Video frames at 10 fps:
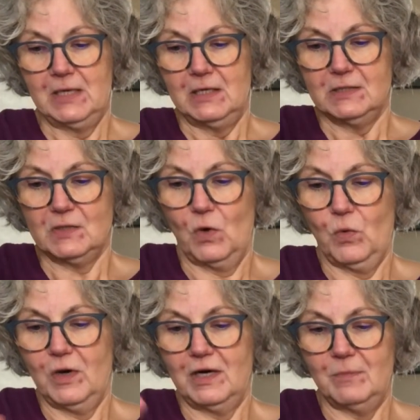So
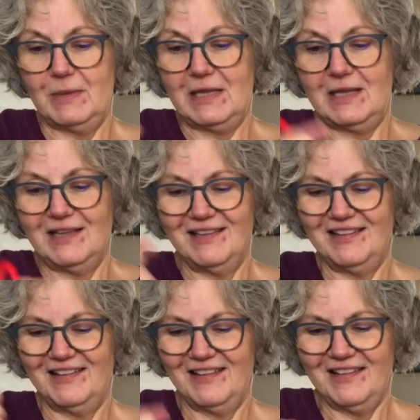we're going
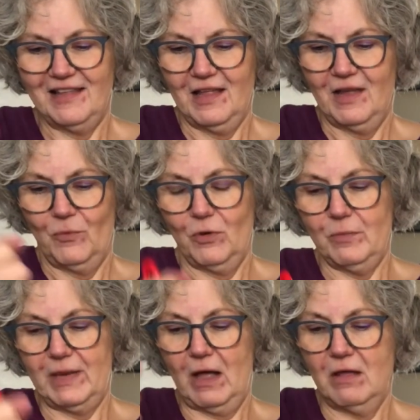to
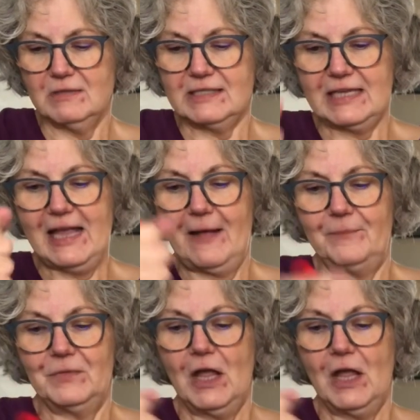be all set.